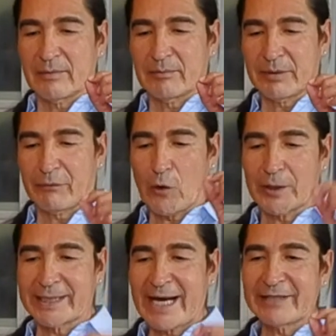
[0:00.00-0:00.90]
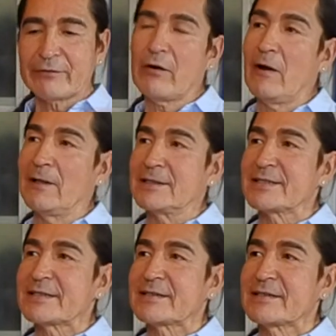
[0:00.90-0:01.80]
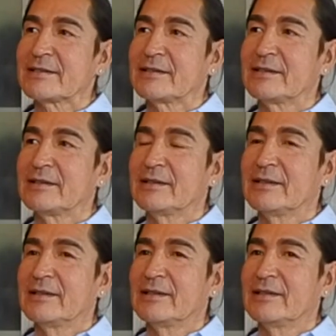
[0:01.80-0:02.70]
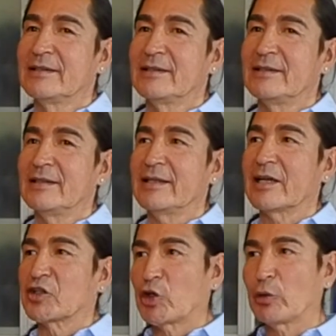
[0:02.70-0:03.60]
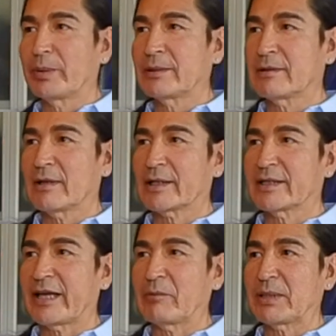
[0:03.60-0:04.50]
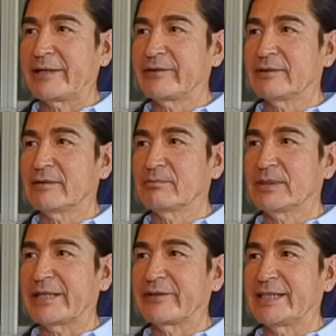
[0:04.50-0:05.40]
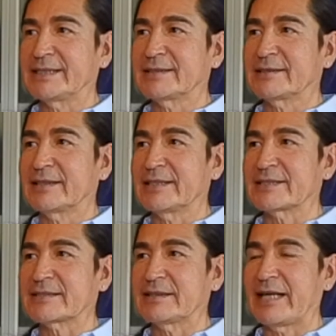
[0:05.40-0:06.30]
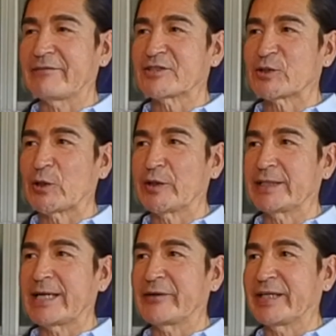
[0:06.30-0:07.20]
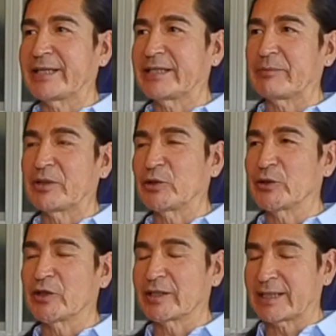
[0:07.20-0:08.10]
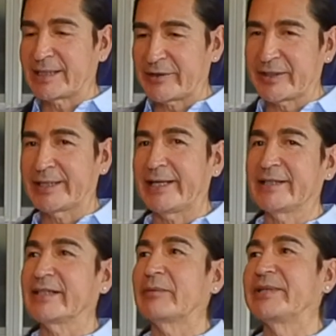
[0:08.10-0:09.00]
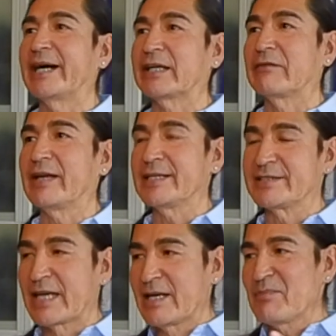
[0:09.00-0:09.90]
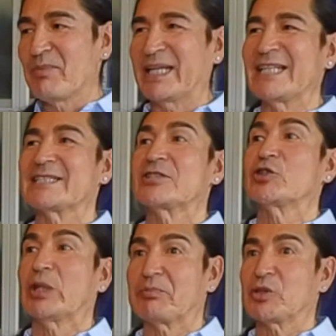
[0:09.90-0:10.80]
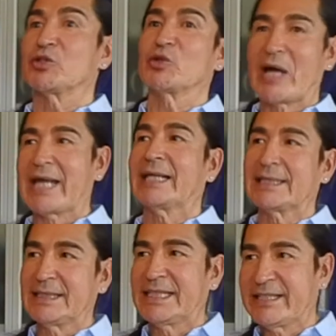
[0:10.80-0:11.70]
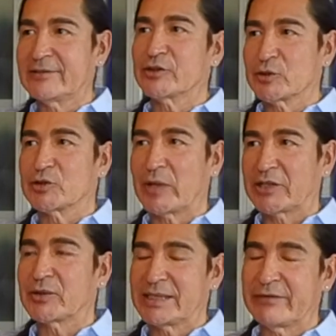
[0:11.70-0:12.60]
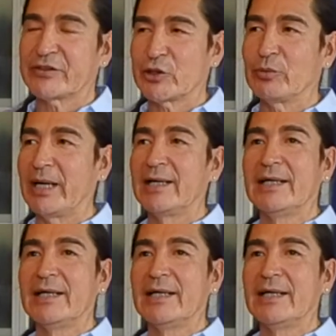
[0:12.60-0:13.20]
Before Night Falls, a Cuban gay playwright, his life story and how he ended up in New York and how he ended up dying of AIDS, but his trip to try to leave Cuba,